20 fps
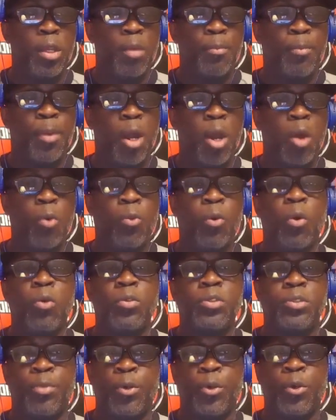Paul
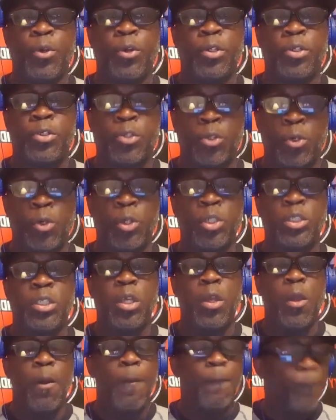Rosenberg turns
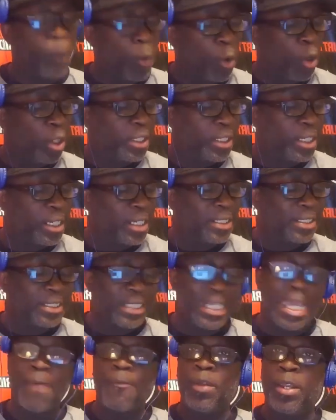
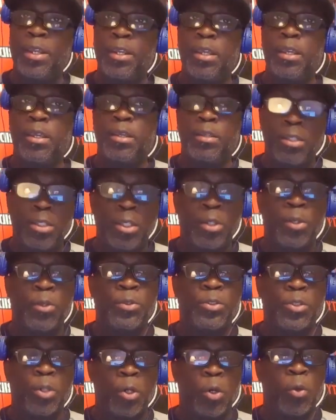forty-seven
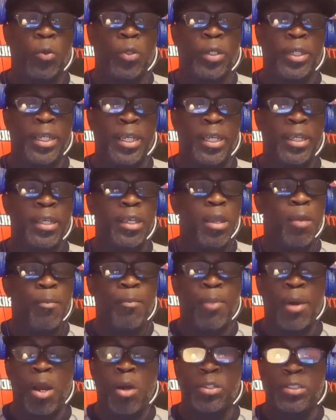years old today.
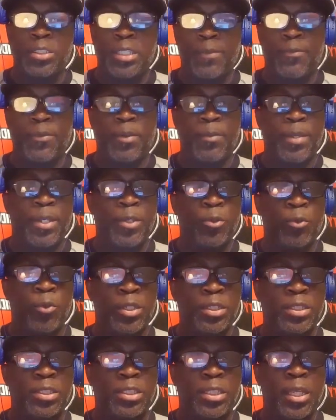Paul's definitely been doing
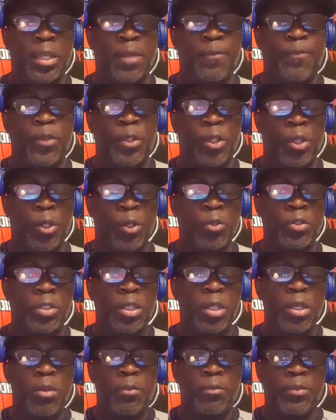his thing for years.
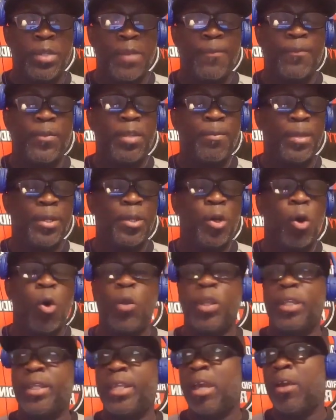Definitely been
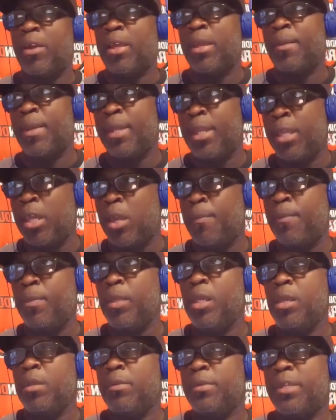holding down Eminem.
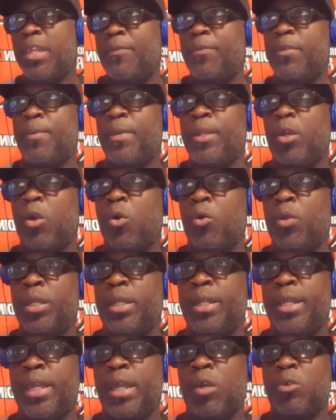Definitely been holding
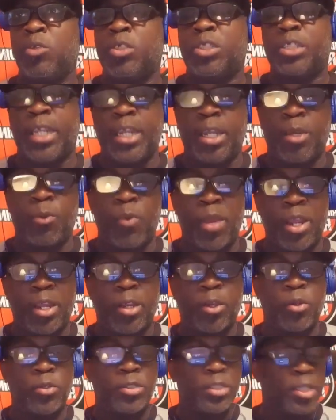down Shady
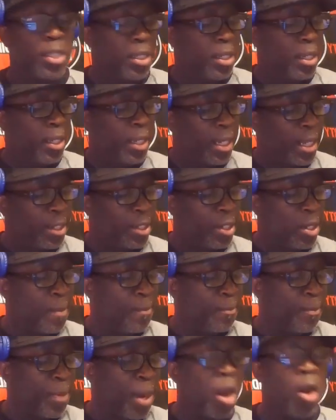Records. And
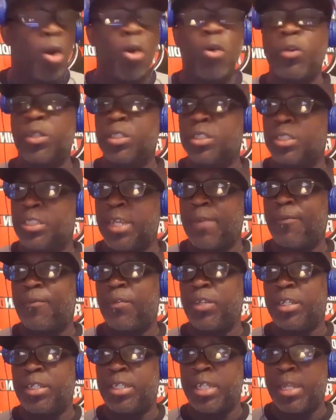um, Paul is
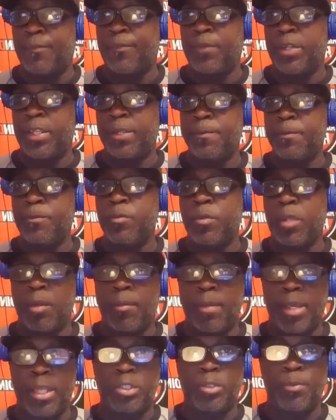definitely, definitely a
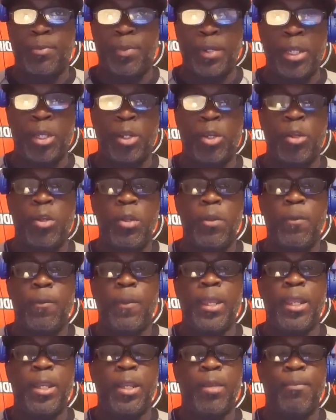major player
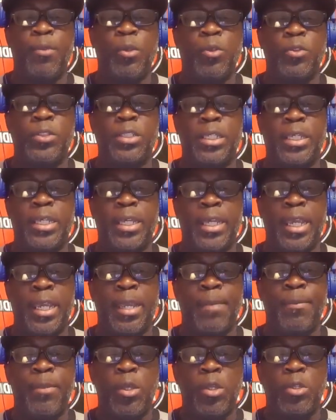in the music
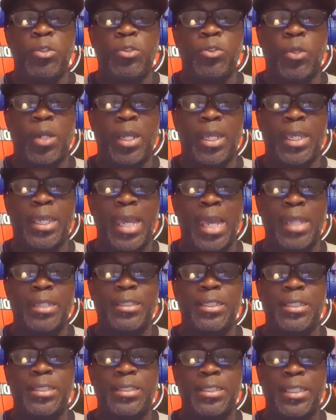game. So I got
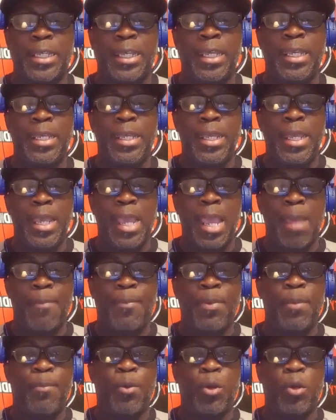to say
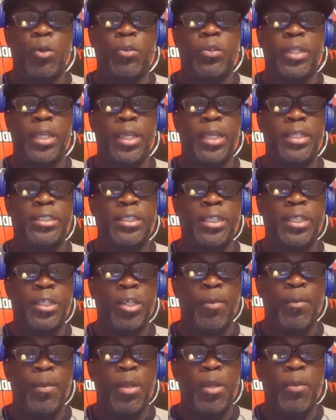happy birthday to
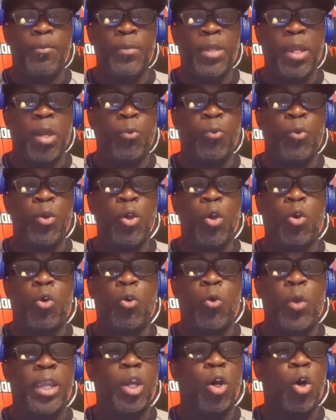him. Now, real
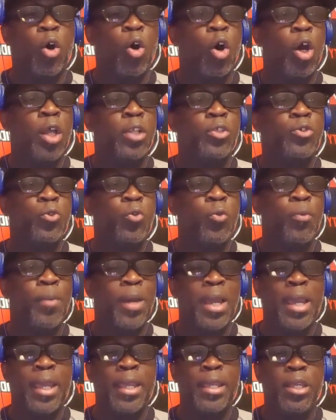quick, on to
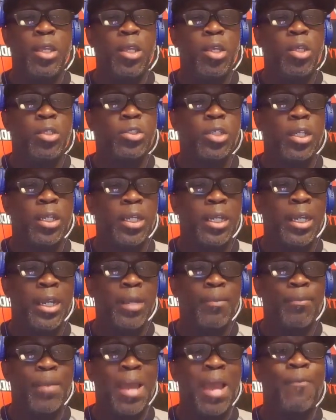my,
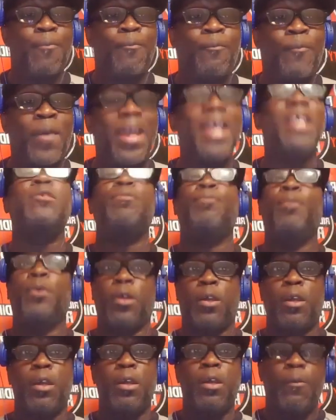my
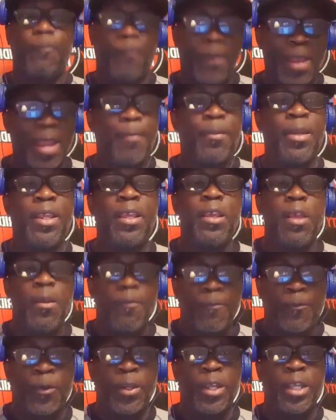Facebook family,
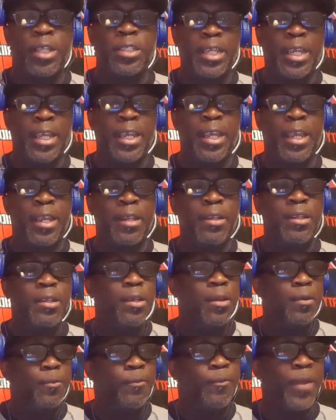friends, and
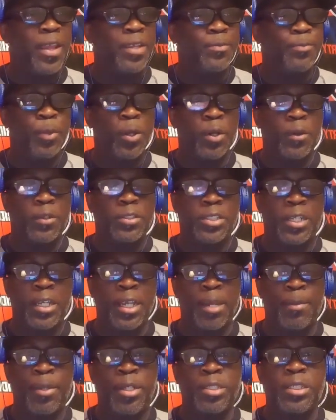Facebook
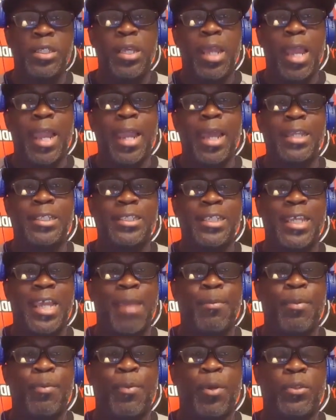celebrities. I got to say
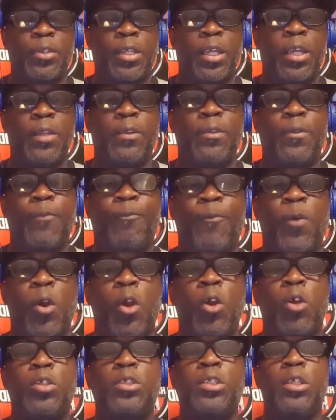happy birthday to
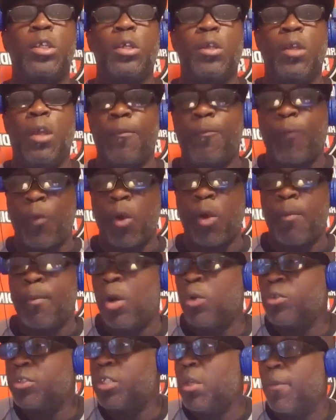first and
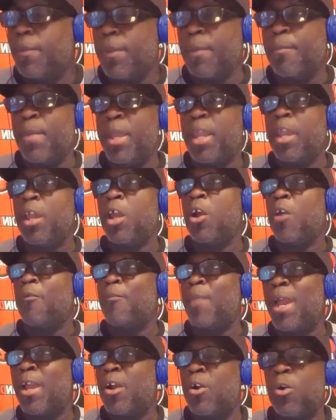foremost the mayor of
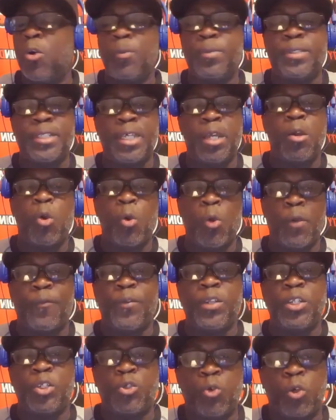my hometown,
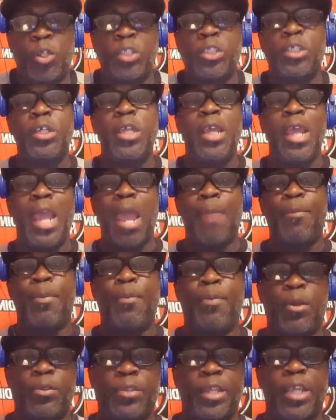Griffin, Georgia. Happy
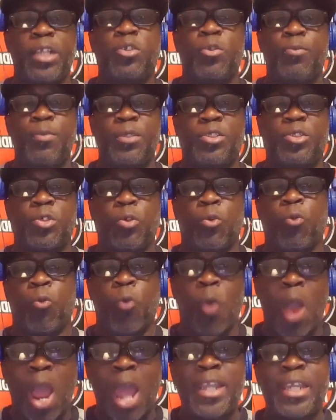birthday to Mister
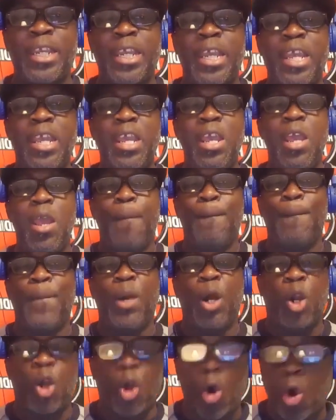Rodney
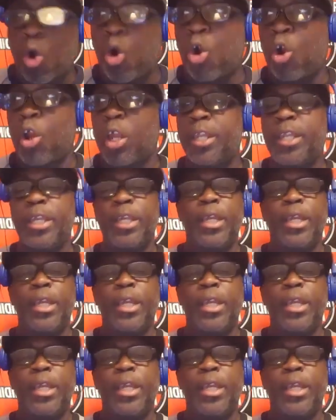McCord.